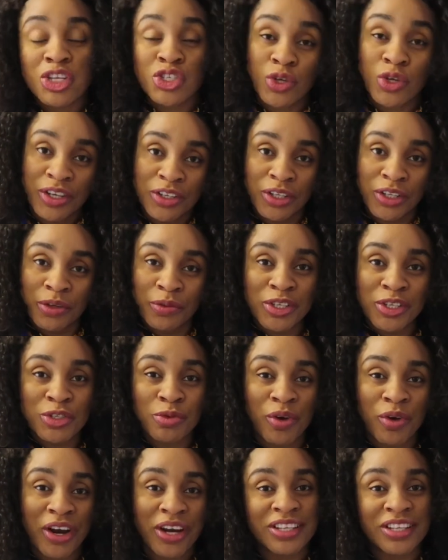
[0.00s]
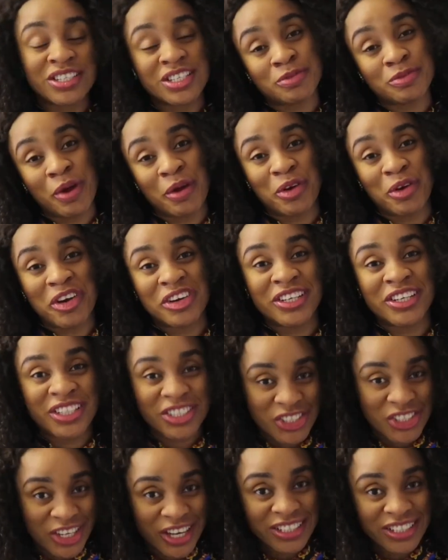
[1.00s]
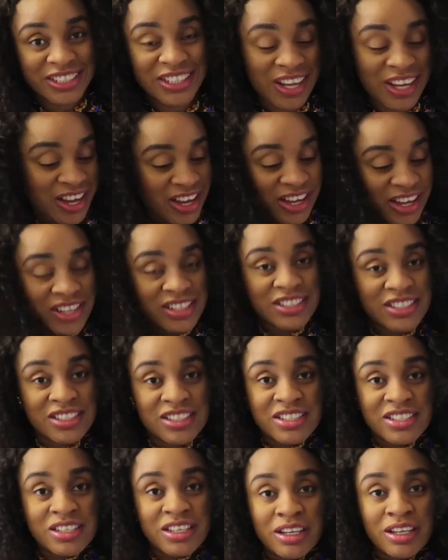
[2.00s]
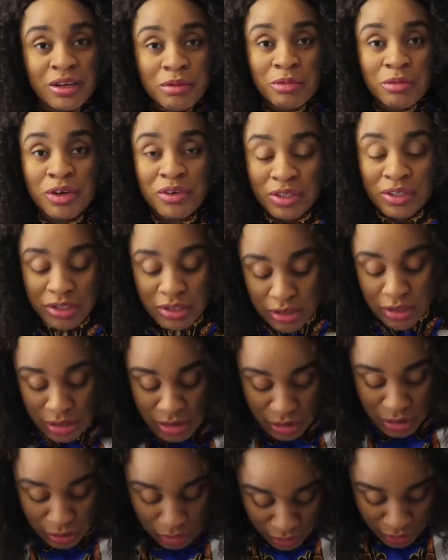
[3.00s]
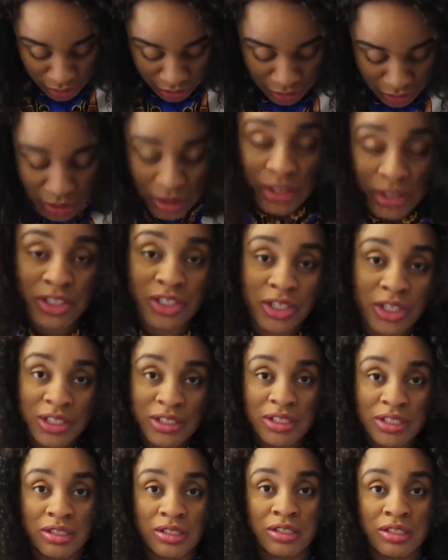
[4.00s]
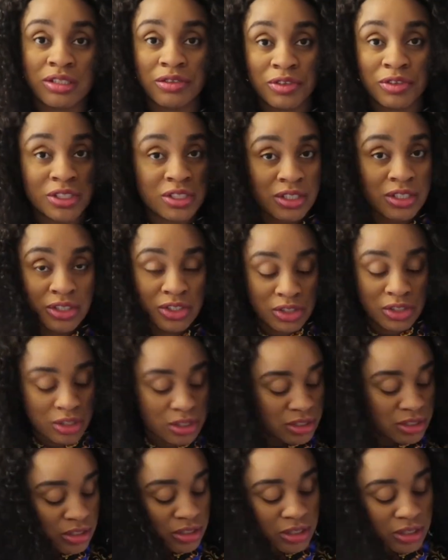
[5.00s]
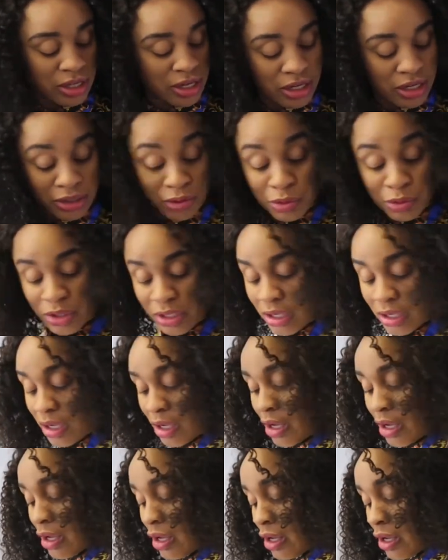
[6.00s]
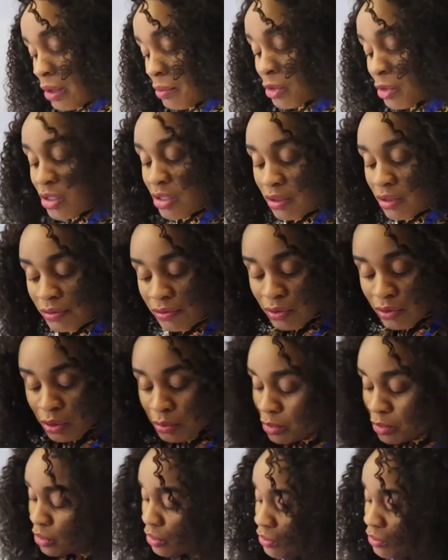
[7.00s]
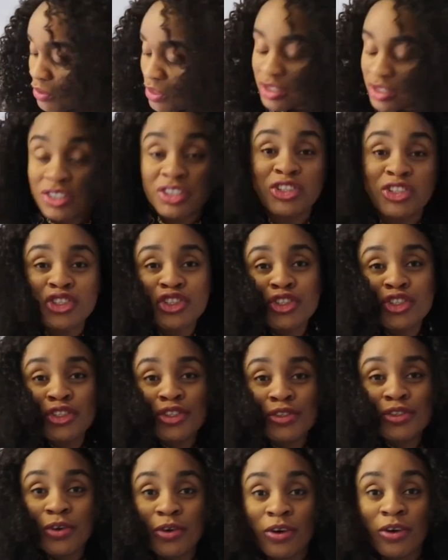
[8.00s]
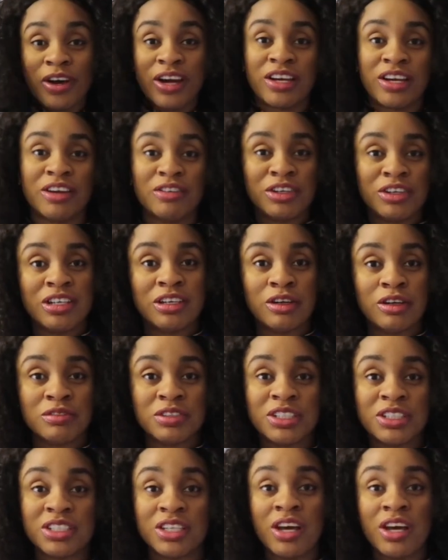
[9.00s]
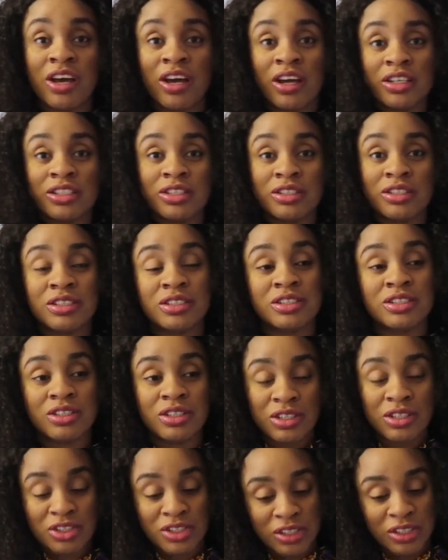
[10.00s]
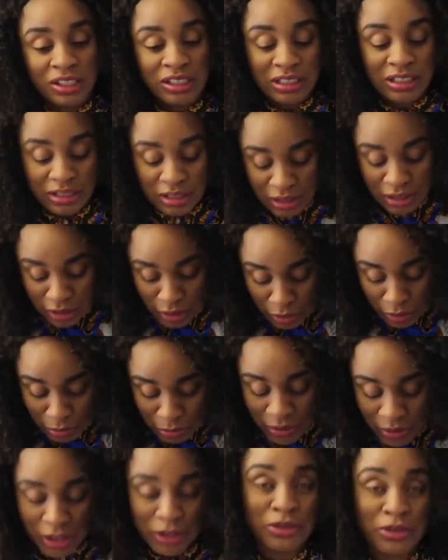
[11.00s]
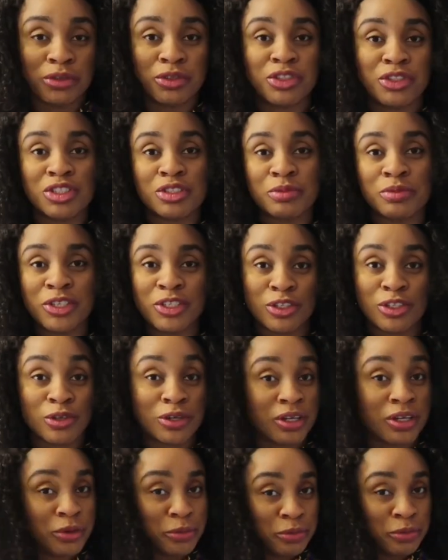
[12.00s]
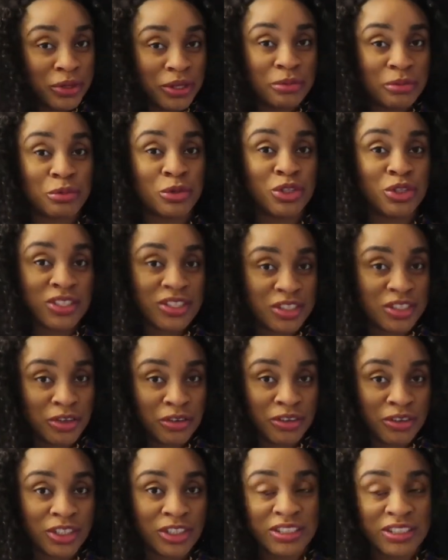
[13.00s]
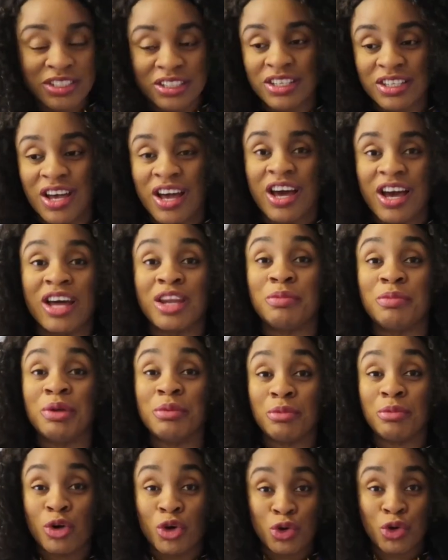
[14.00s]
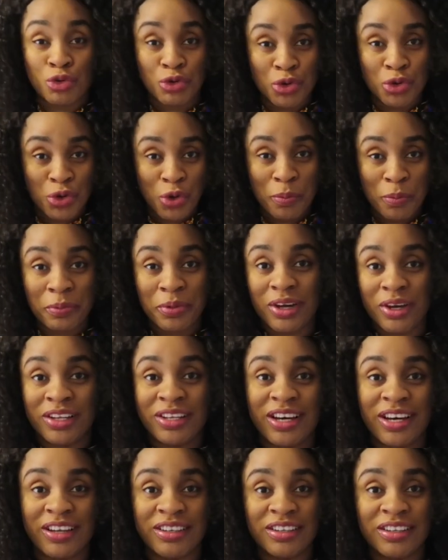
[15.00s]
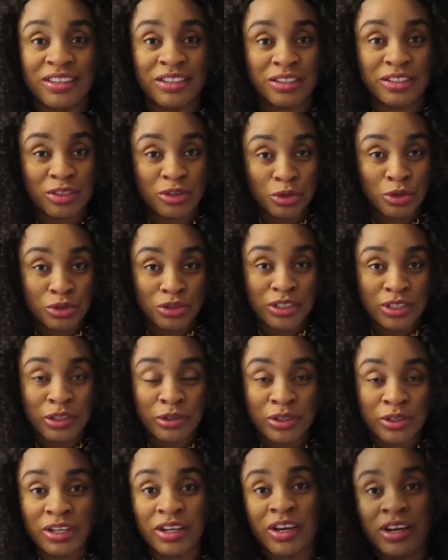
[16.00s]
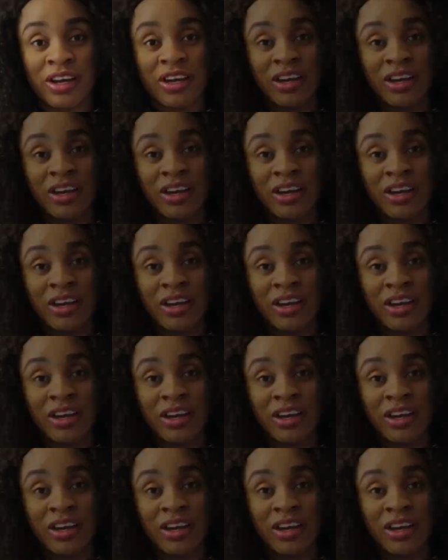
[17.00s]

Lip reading: So another way to wear it is by wearing a shirt. As you can see, I'm wearing this silky shirt. It's a vintage shirt. It's a Ghani one. I bought it from a vintage store and I really love it. So this shirt, I don't know, it just makes you look a bit more serious and a bit more grown up than the hoodie look.